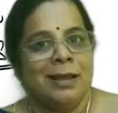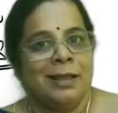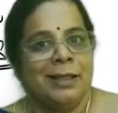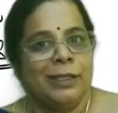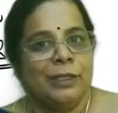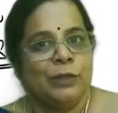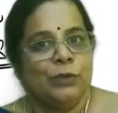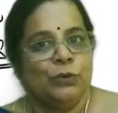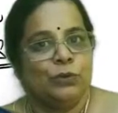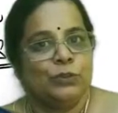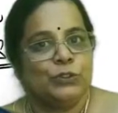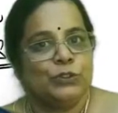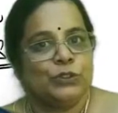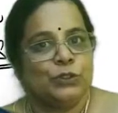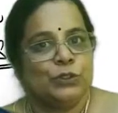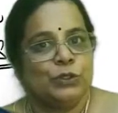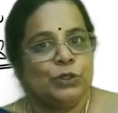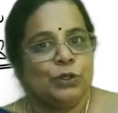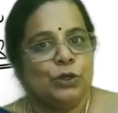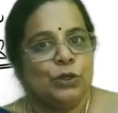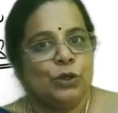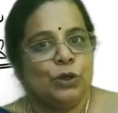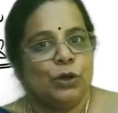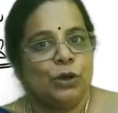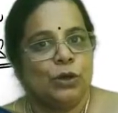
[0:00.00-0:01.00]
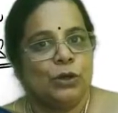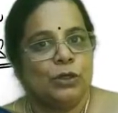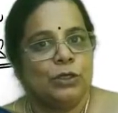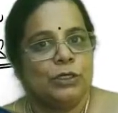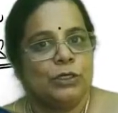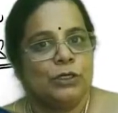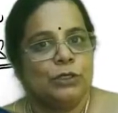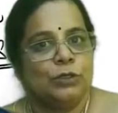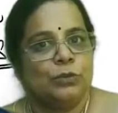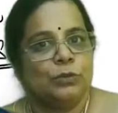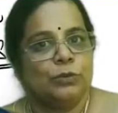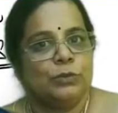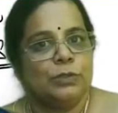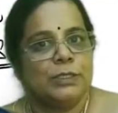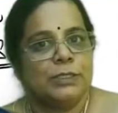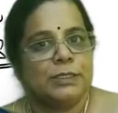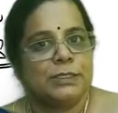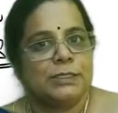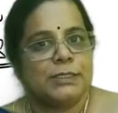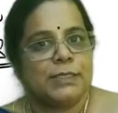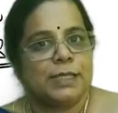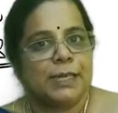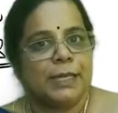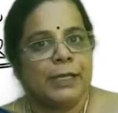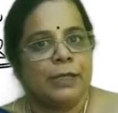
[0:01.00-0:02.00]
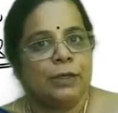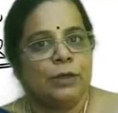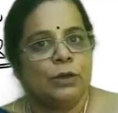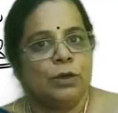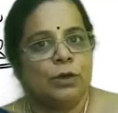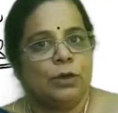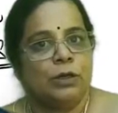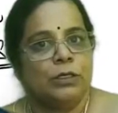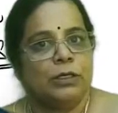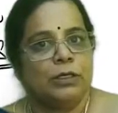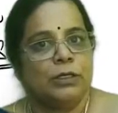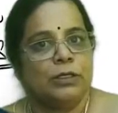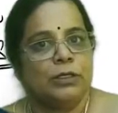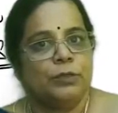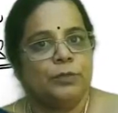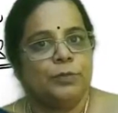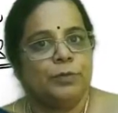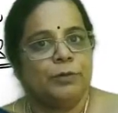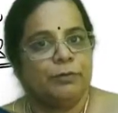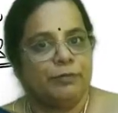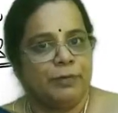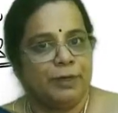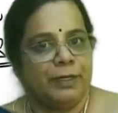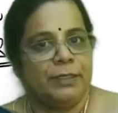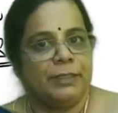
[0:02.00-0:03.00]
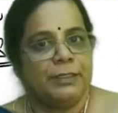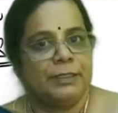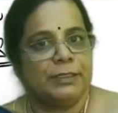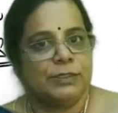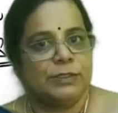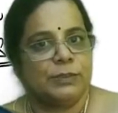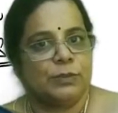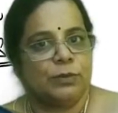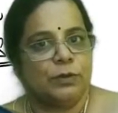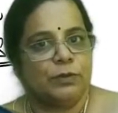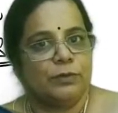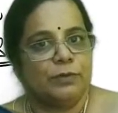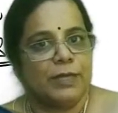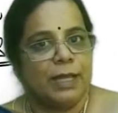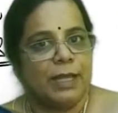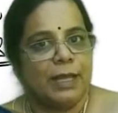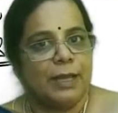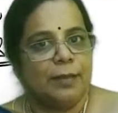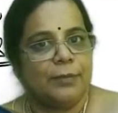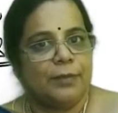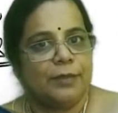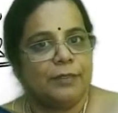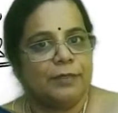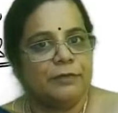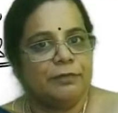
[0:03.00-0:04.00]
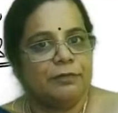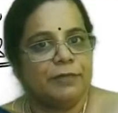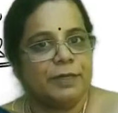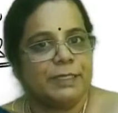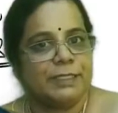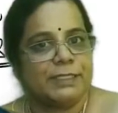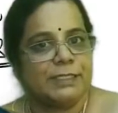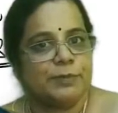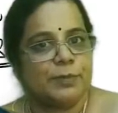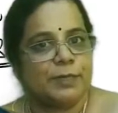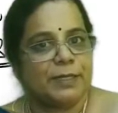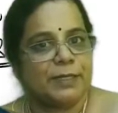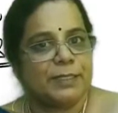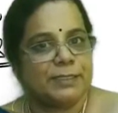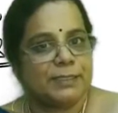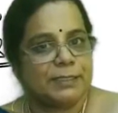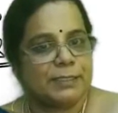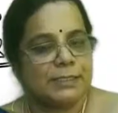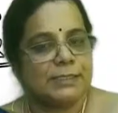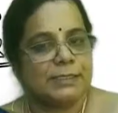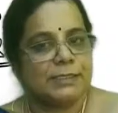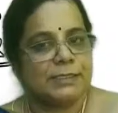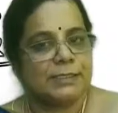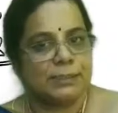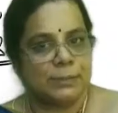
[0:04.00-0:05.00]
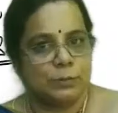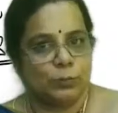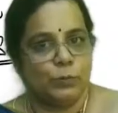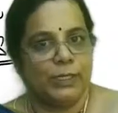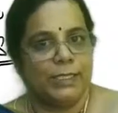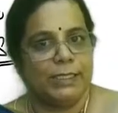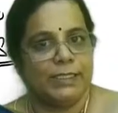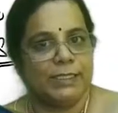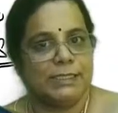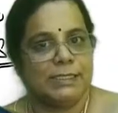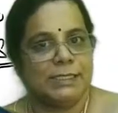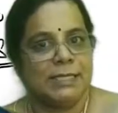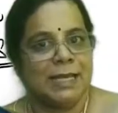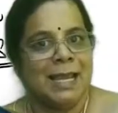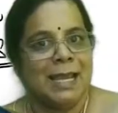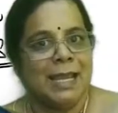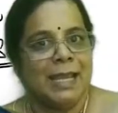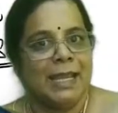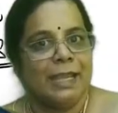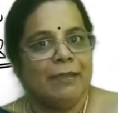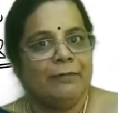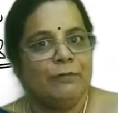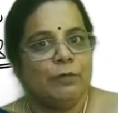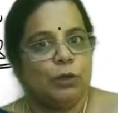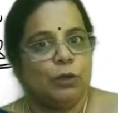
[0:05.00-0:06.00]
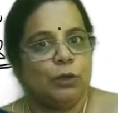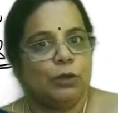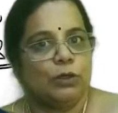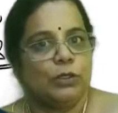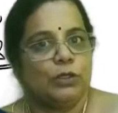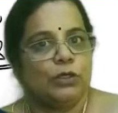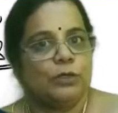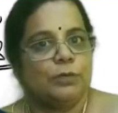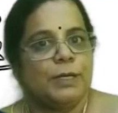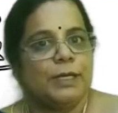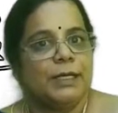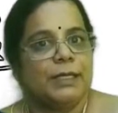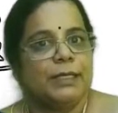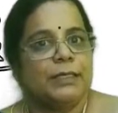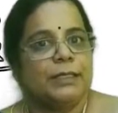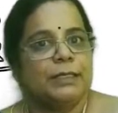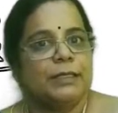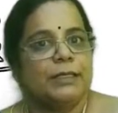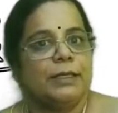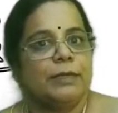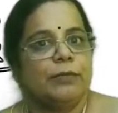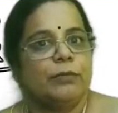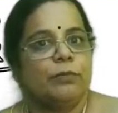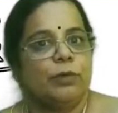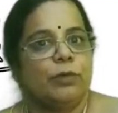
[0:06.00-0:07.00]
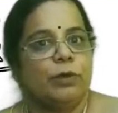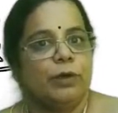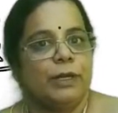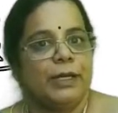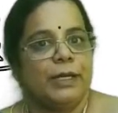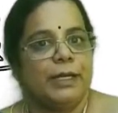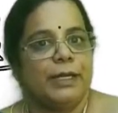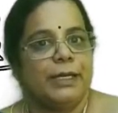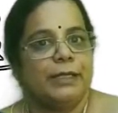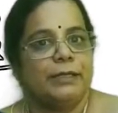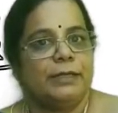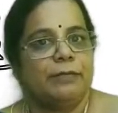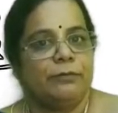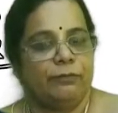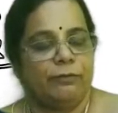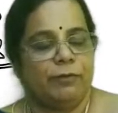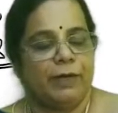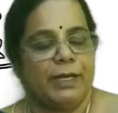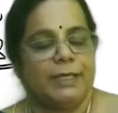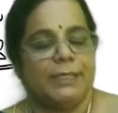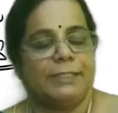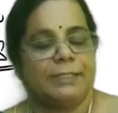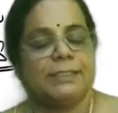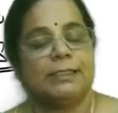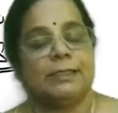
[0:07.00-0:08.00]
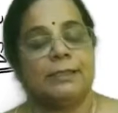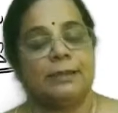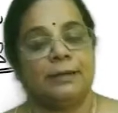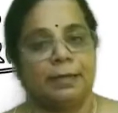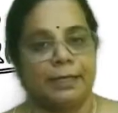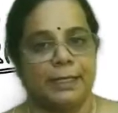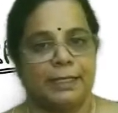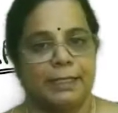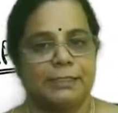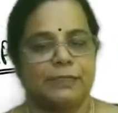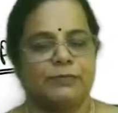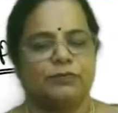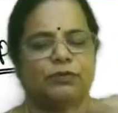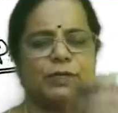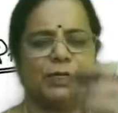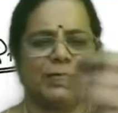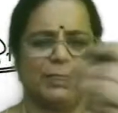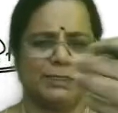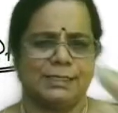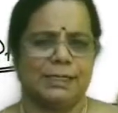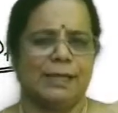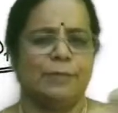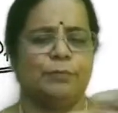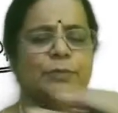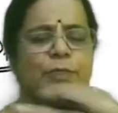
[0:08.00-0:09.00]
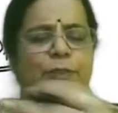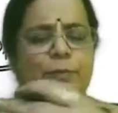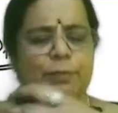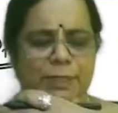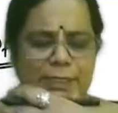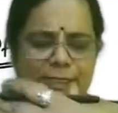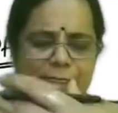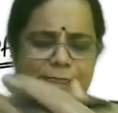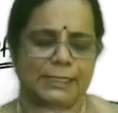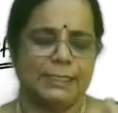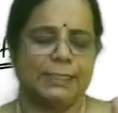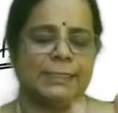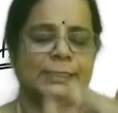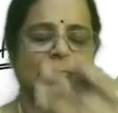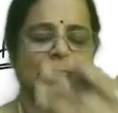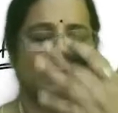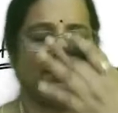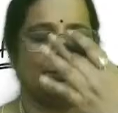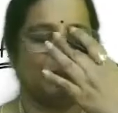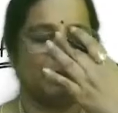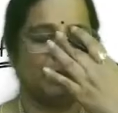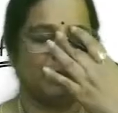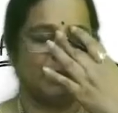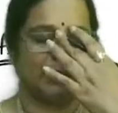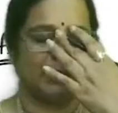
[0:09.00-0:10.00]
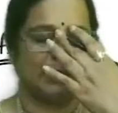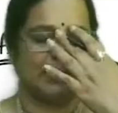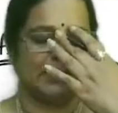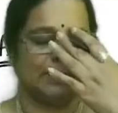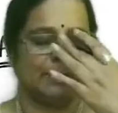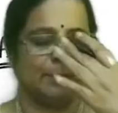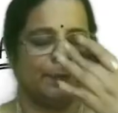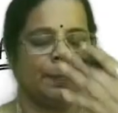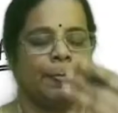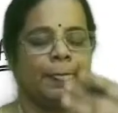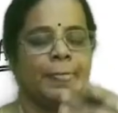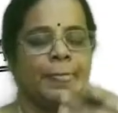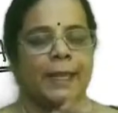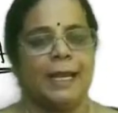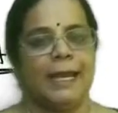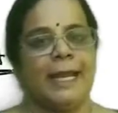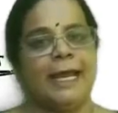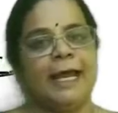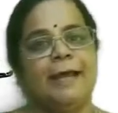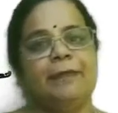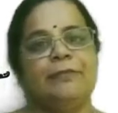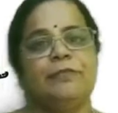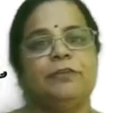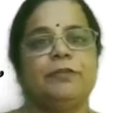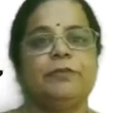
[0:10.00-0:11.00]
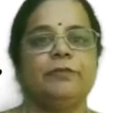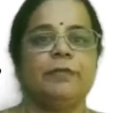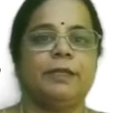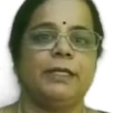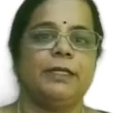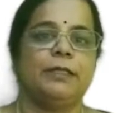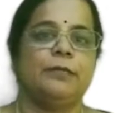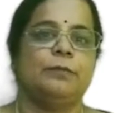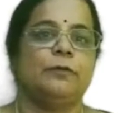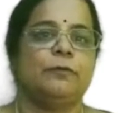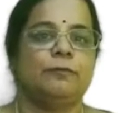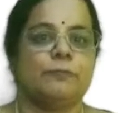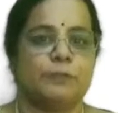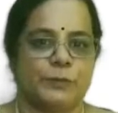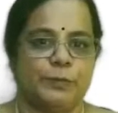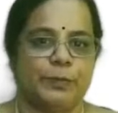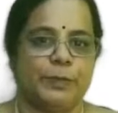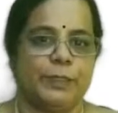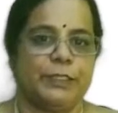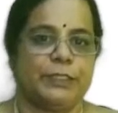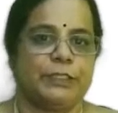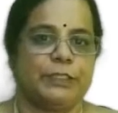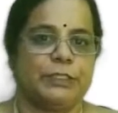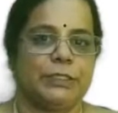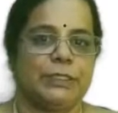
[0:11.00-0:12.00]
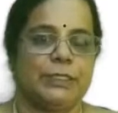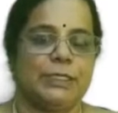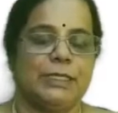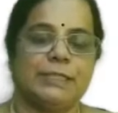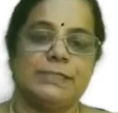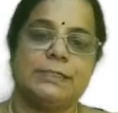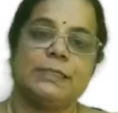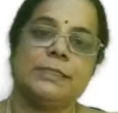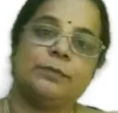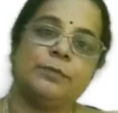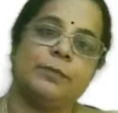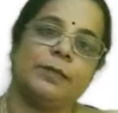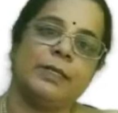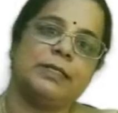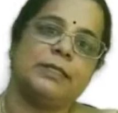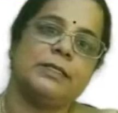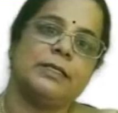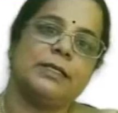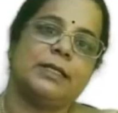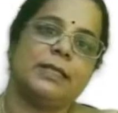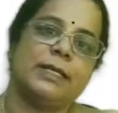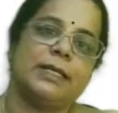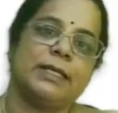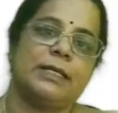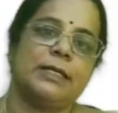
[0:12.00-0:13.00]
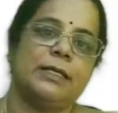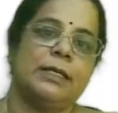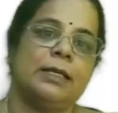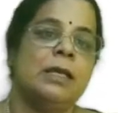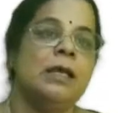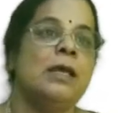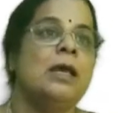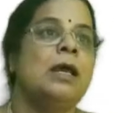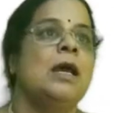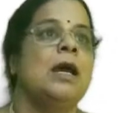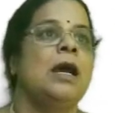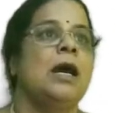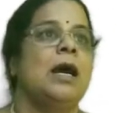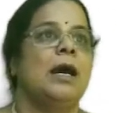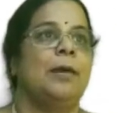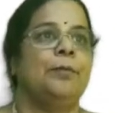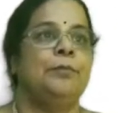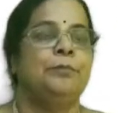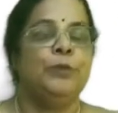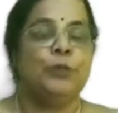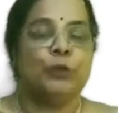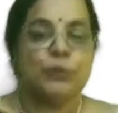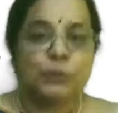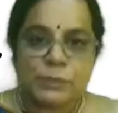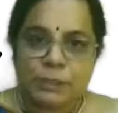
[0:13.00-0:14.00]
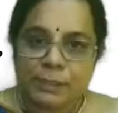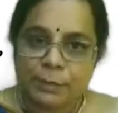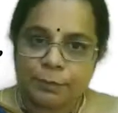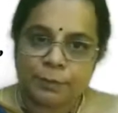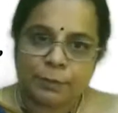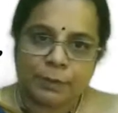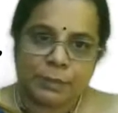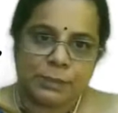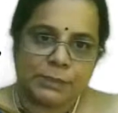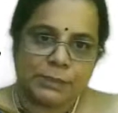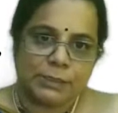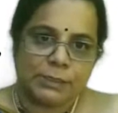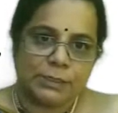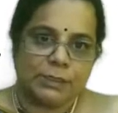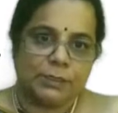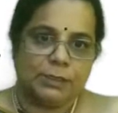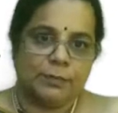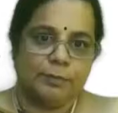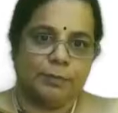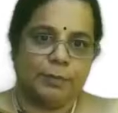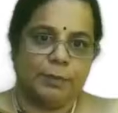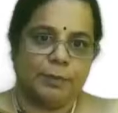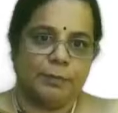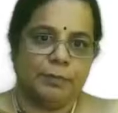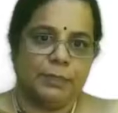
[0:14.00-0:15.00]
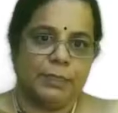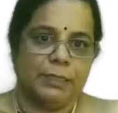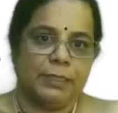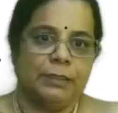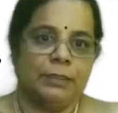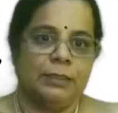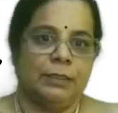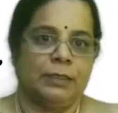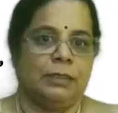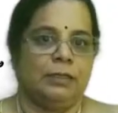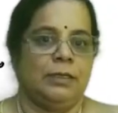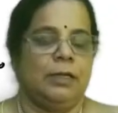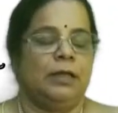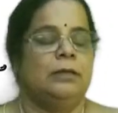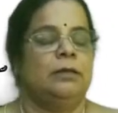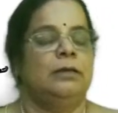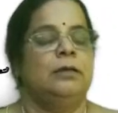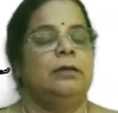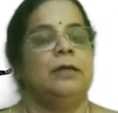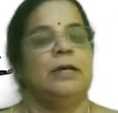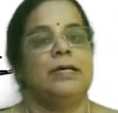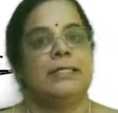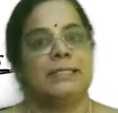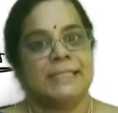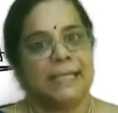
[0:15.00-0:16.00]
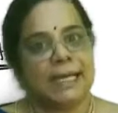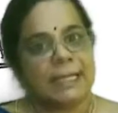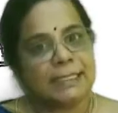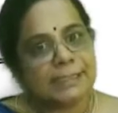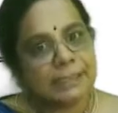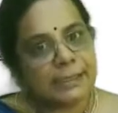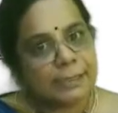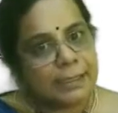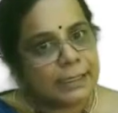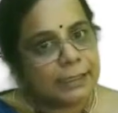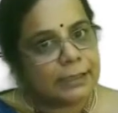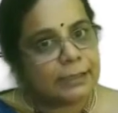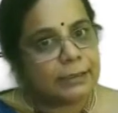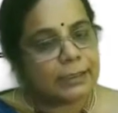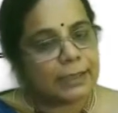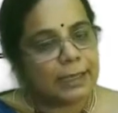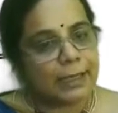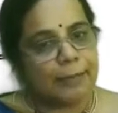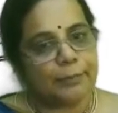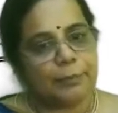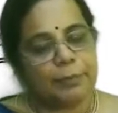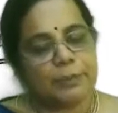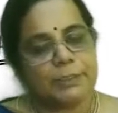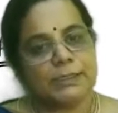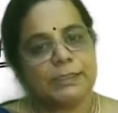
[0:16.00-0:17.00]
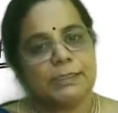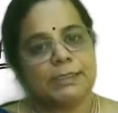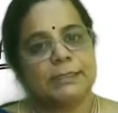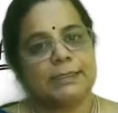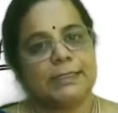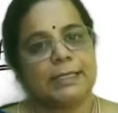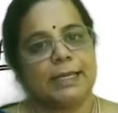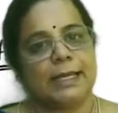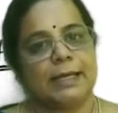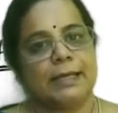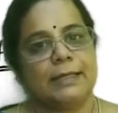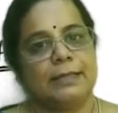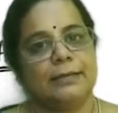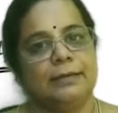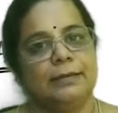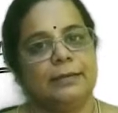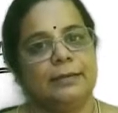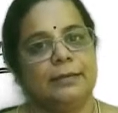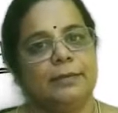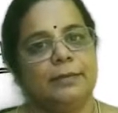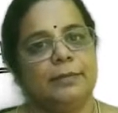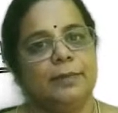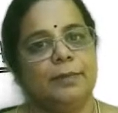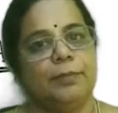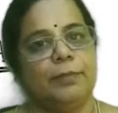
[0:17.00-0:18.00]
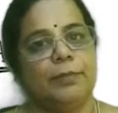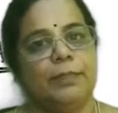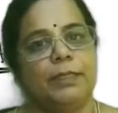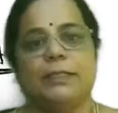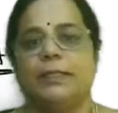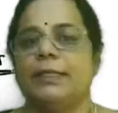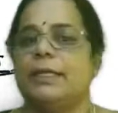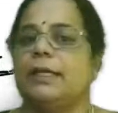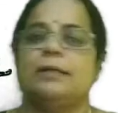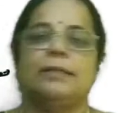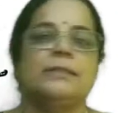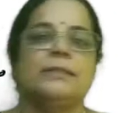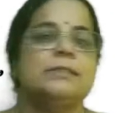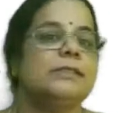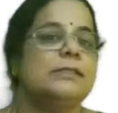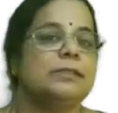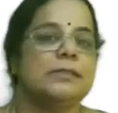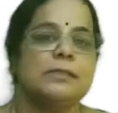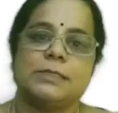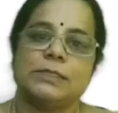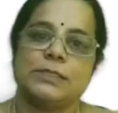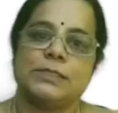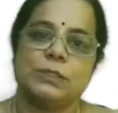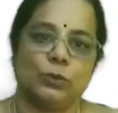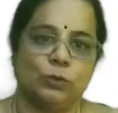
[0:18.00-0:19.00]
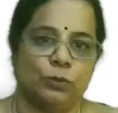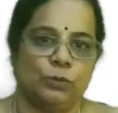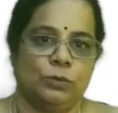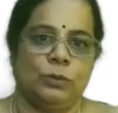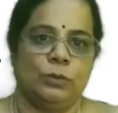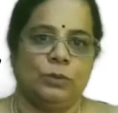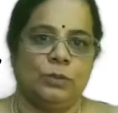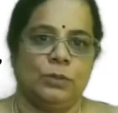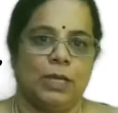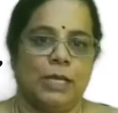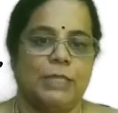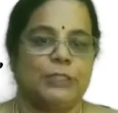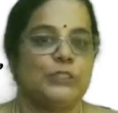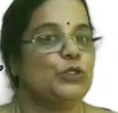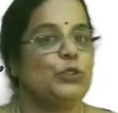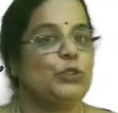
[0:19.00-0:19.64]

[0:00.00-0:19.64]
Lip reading: You should not do this in order to prevent this. What will happen if X spreads his wings? He will automatically violate Y's rights. For example, best example is I have the freedom of speech. Does it mean that I can abuse a person in public, assassinate a person's character in public? The answer is no. I